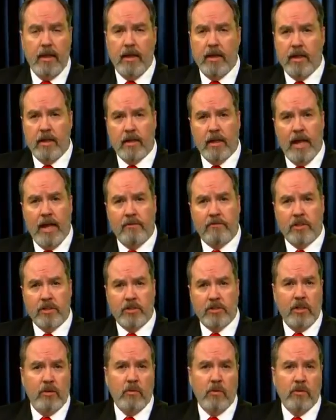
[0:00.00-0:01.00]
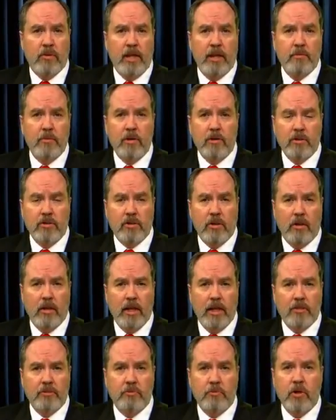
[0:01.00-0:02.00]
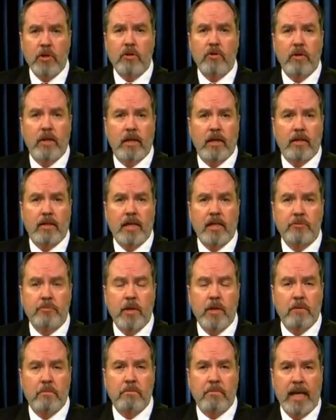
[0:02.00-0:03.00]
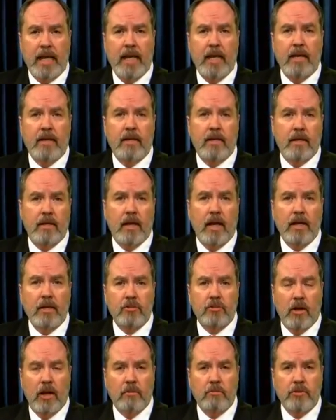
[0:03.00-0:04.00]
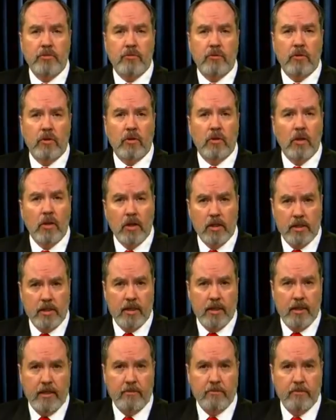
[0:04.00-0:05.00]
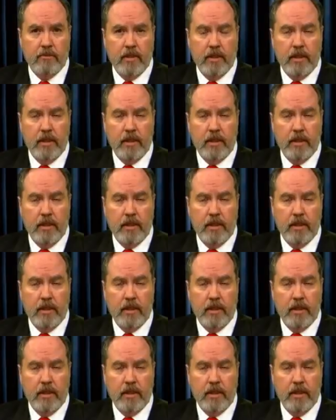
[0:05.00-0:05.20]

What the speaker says: And he laughed and said, well, thimerosal has mercury in it. That's been banned in eye drops for a long time.